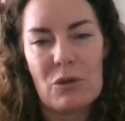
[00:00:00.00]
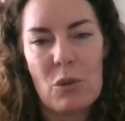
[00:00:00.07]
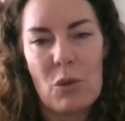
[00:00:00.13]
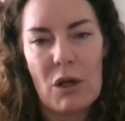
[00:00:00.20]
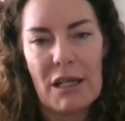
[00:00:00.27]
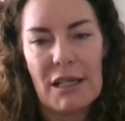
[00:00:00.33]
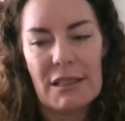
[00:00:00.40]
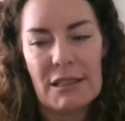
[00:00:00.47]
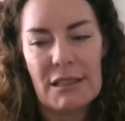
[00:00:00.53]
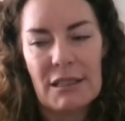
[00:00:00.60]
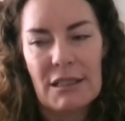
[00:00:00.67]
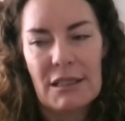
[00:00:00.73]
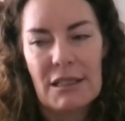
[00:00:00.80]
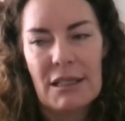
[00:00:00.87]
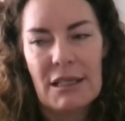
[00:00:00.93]
was quite,
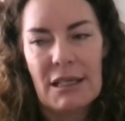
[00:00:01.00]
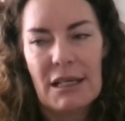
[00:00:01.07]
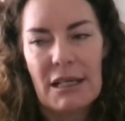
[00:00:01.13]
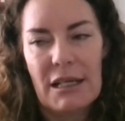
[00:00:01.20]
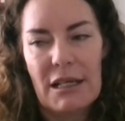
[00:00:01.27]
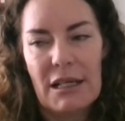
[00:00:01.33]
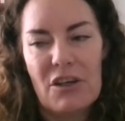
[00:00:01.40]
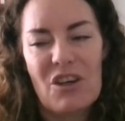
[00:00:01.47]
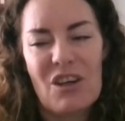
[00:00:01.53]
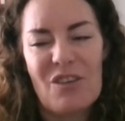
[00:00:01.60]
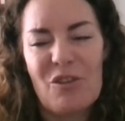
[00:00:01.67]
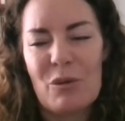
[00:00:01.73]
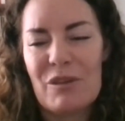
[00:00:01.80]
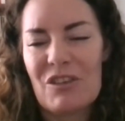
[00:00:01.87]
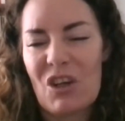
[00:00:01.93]
I don't know
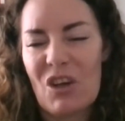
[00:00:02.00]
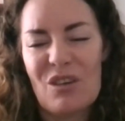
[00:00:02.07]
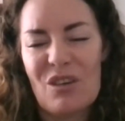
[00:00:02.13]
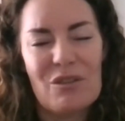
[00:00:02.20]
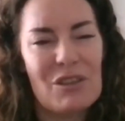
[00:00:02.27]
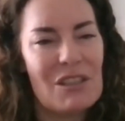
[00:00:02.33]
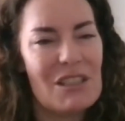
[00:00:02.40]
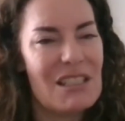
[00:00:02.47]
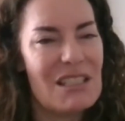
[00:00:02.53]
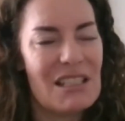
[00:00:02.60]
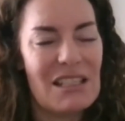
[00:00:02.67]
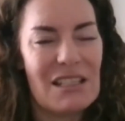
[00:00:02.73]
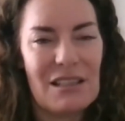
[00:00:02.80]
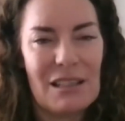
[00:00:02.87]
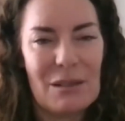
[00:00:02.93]
if it was COVID
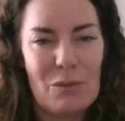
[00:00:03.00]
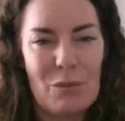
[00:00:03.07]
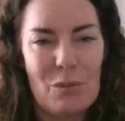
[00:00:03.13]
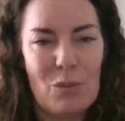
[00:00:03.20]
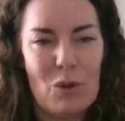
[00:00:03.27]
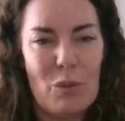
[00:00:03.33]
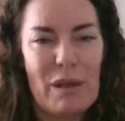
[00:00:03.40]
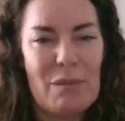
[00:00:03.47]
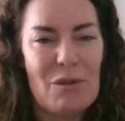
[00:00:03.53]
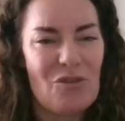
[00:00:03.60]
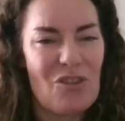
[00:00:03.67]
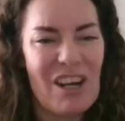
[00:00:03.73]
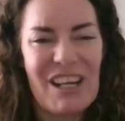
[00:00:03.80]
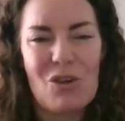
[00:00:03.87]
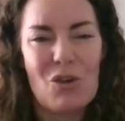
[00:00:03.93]
and there were more people
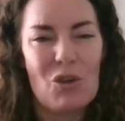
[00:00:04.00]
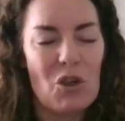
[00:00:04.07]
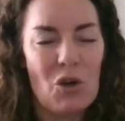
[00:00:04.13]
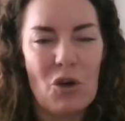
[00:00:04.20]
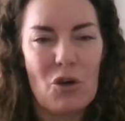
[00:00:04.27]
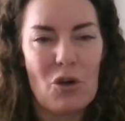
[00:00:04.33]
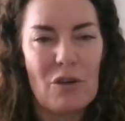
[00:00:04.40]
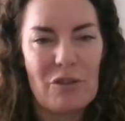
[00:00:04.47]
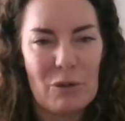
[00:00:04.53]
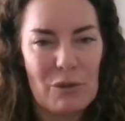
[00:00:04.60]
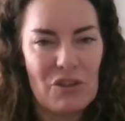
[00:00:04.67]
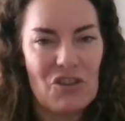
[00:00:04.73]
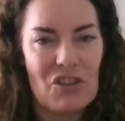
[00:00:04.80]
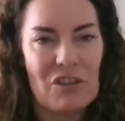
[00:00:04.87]
writing or not, or if it was